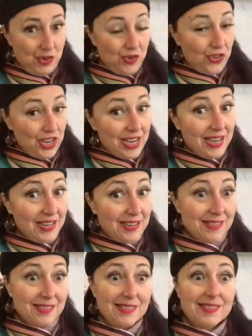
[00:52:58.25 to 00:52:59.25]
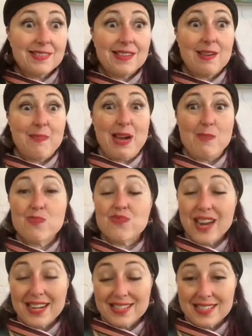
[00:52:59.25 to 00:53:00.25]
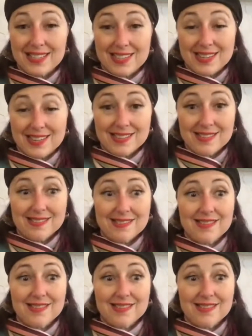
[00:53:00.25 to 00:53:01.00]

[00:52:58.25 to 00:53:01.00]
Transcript: to nookie about practicing.